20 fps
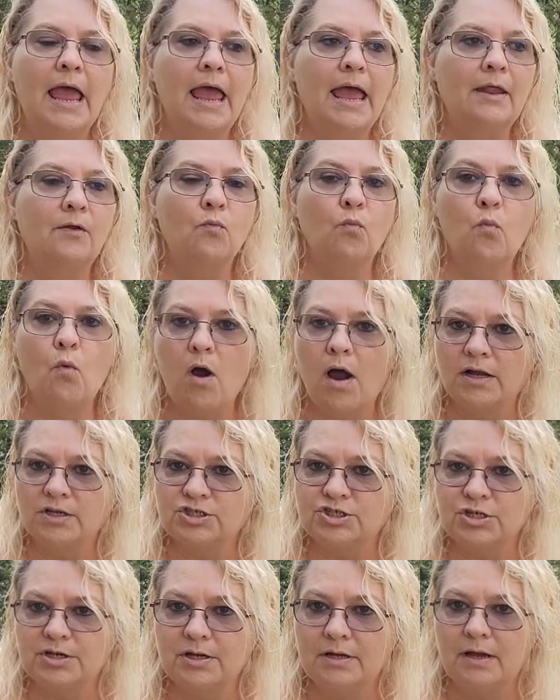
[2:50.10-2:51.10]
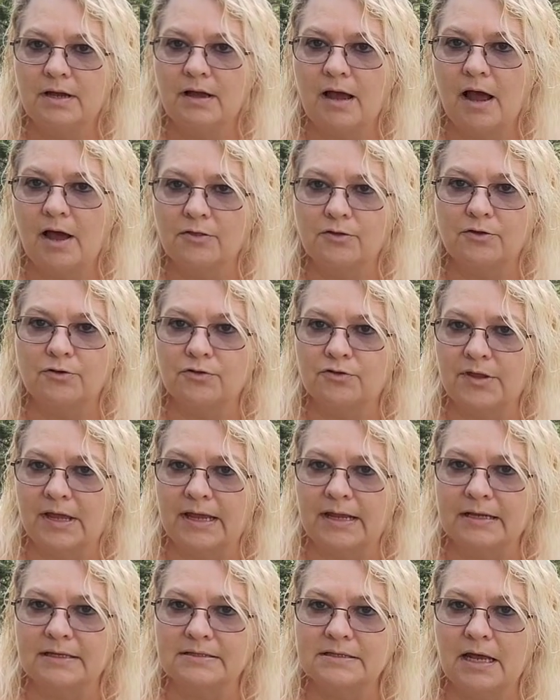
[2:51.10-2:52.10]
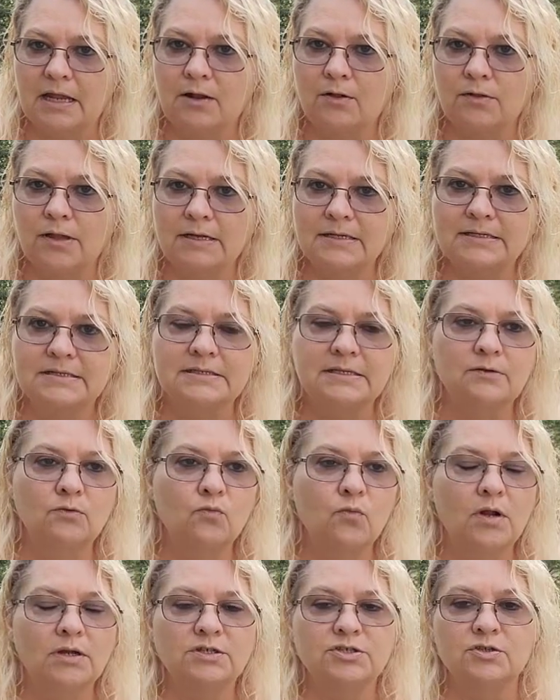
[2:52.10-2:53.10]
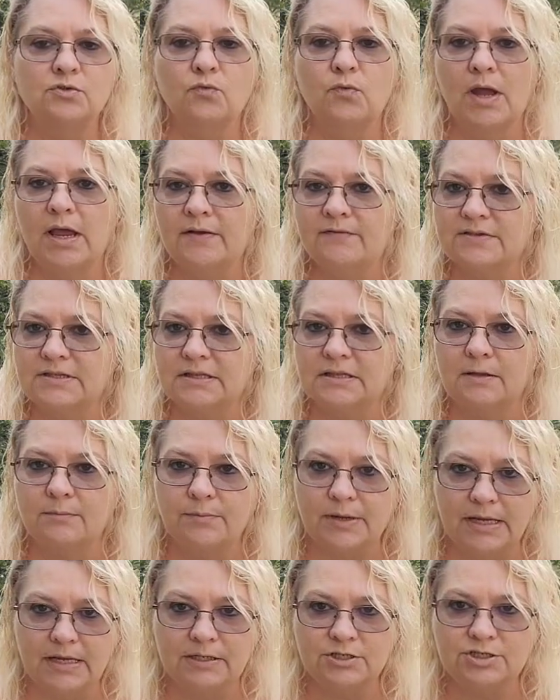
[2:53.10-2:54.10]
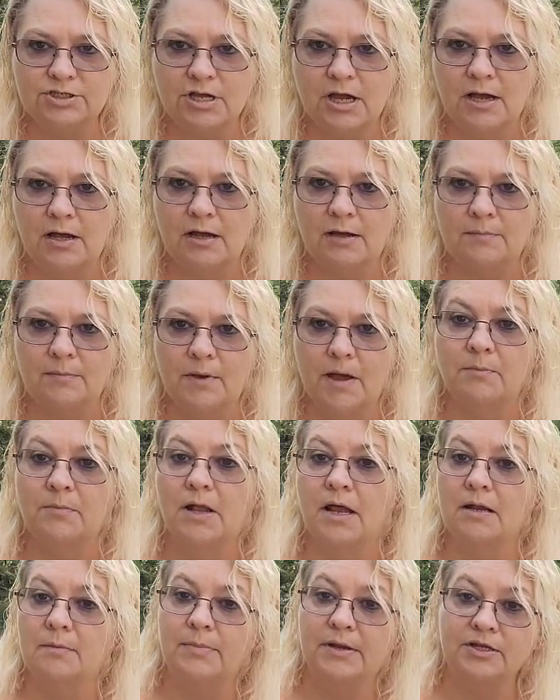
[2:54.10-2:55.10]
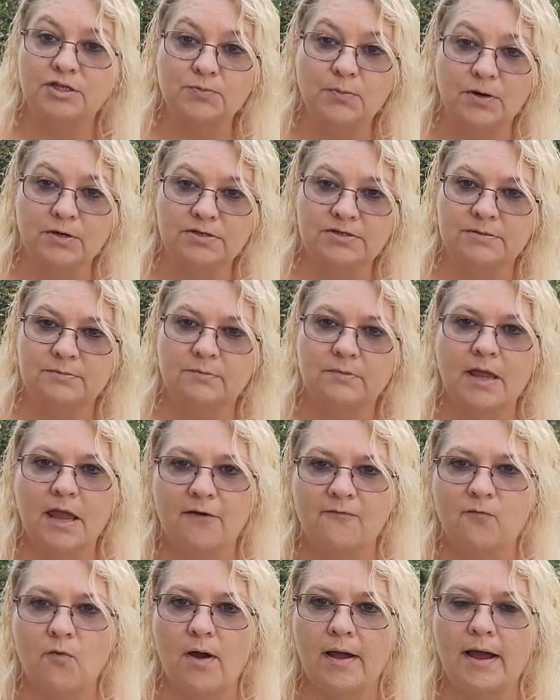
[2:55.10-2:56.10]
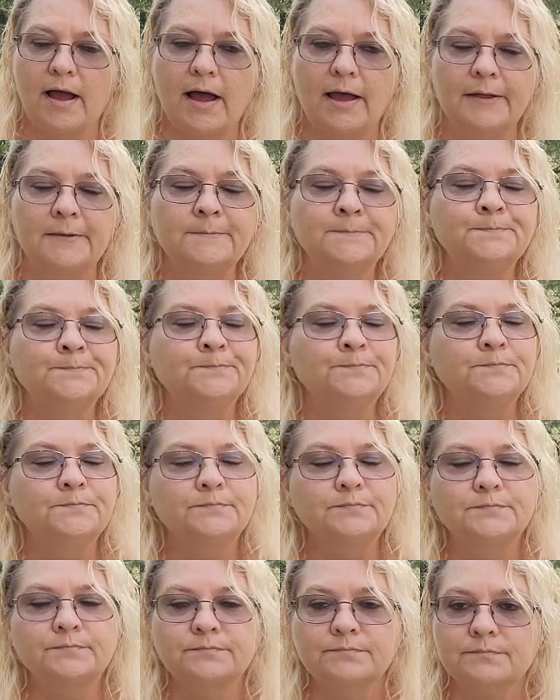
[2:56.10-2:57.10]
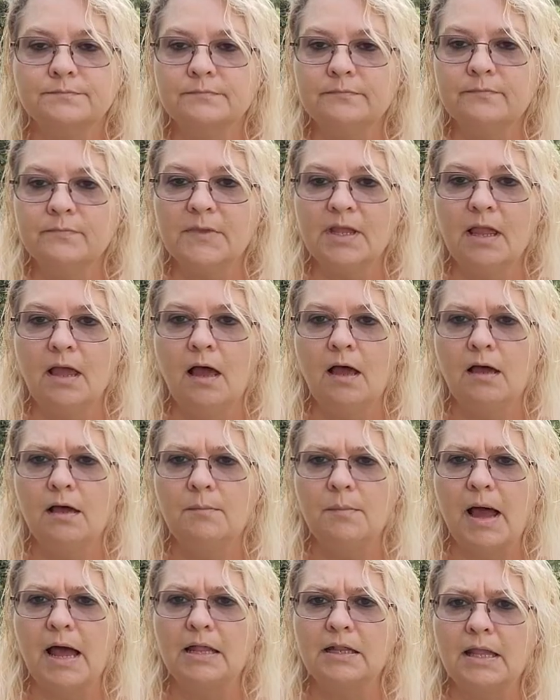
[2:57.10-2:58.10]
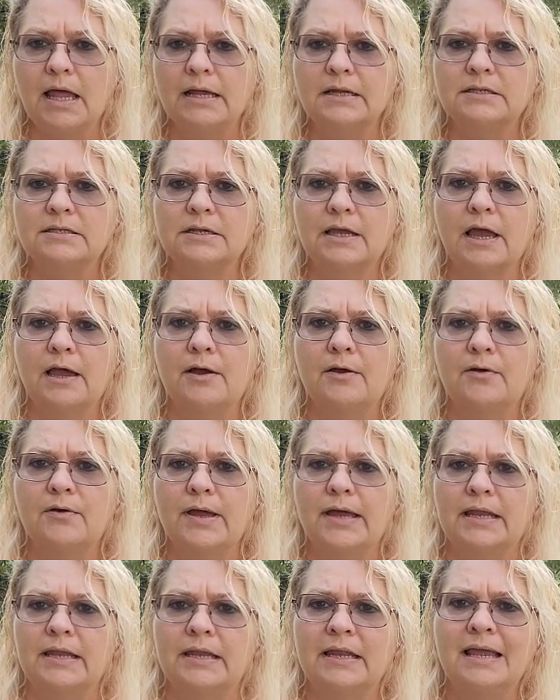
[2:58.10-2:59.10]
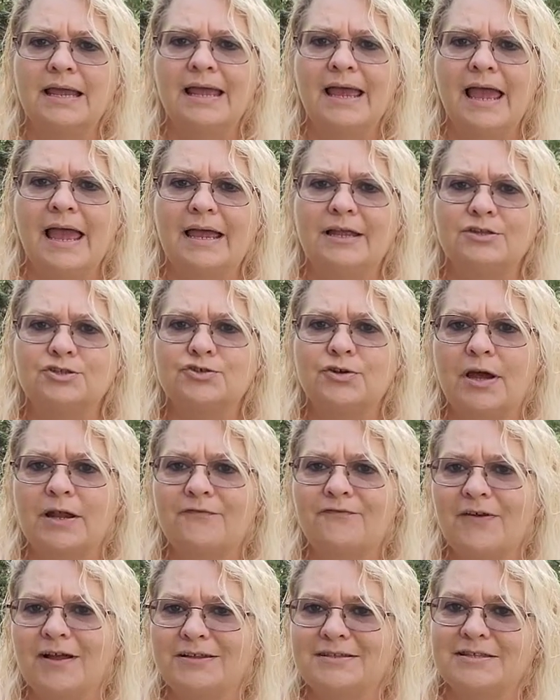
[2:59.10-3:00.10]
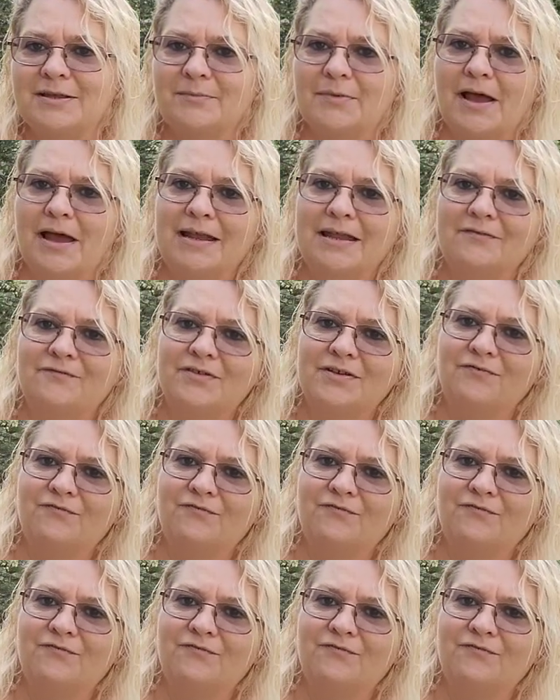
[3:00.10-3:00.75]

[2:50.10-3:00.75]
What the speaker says: and watch other things. I don't like to sit and watch the waves at the beach. I'm not a beach person, FYI. I like to go and try to find some kind of